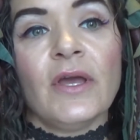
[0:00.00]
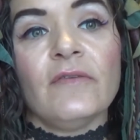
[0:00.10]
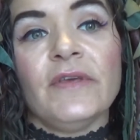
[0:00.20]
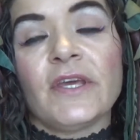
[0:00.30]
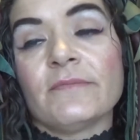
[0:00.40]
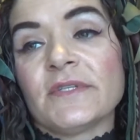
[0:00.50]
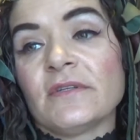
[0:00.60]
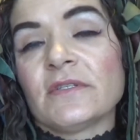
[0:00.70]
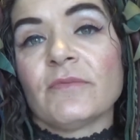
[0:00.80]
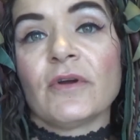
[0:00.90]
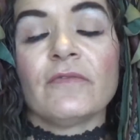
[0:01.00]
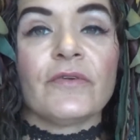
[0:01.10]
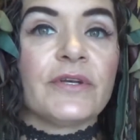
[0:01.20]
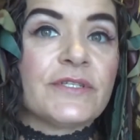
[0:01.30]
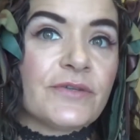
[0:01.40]
if he comes in tomorrow
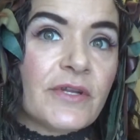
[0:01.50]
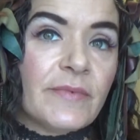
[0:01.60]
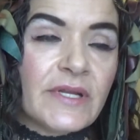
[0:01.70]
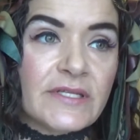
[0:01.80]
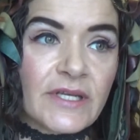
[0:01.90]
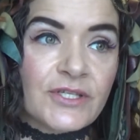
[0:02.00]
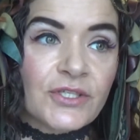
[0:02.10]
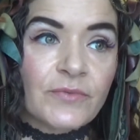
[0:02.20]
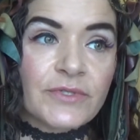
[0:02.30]
for his 30-minute session,